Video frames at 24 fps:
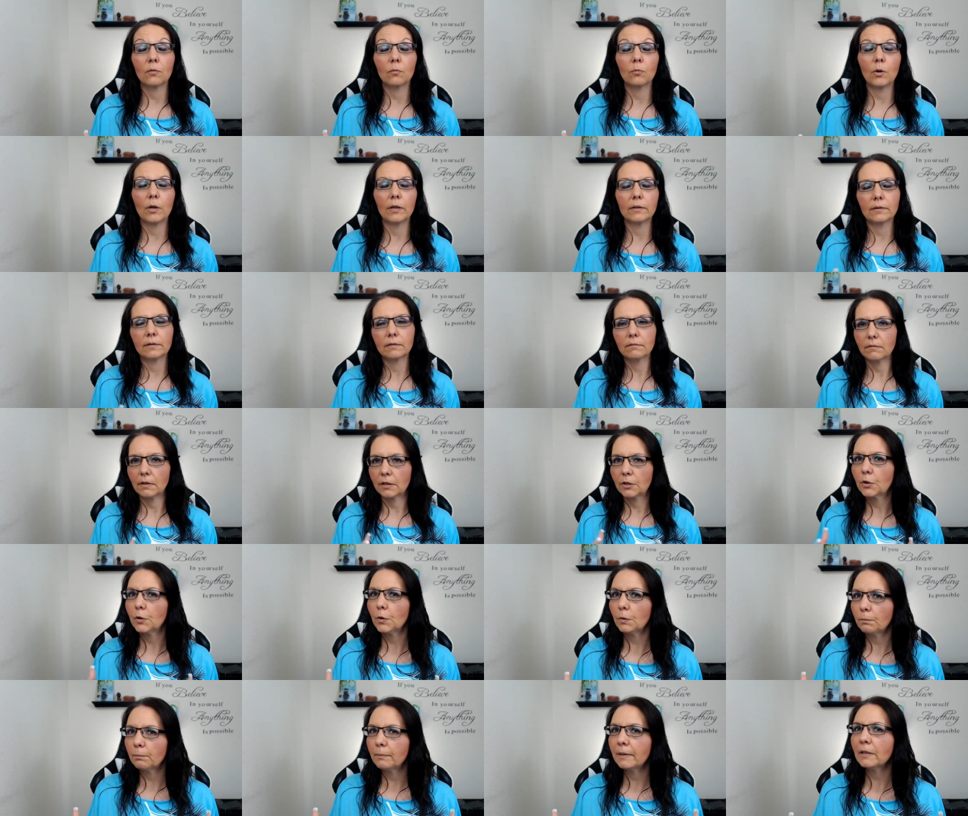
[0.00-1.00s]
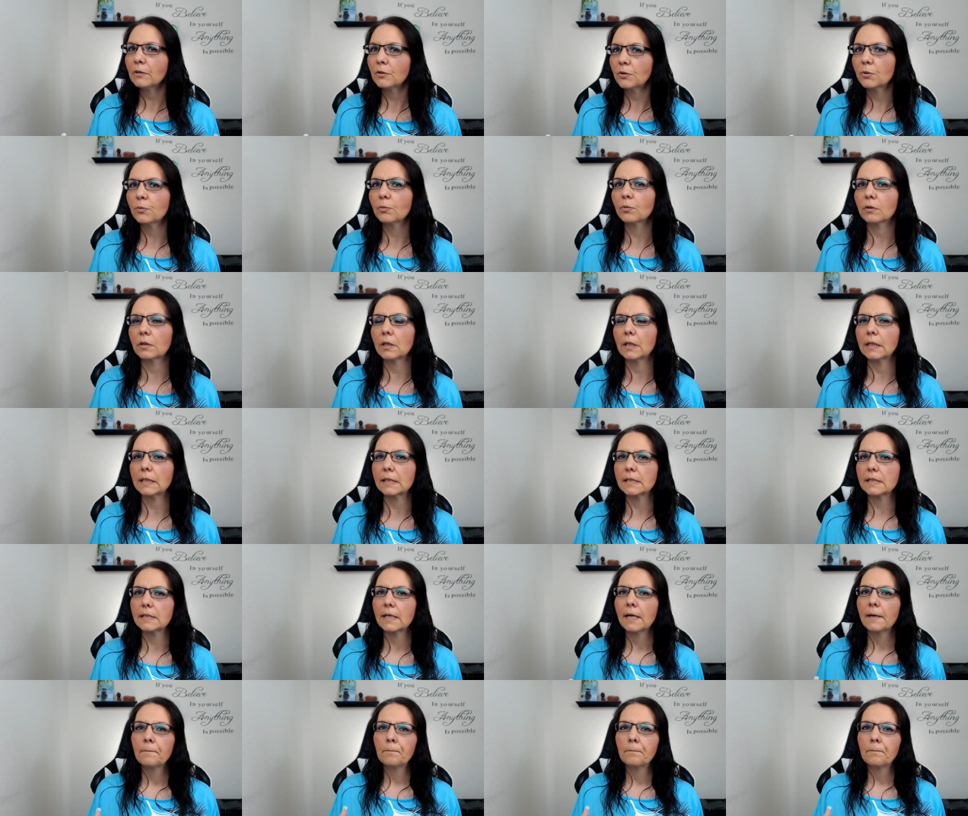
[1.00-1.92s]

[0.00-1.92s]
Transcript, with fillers: well, it could mean two things.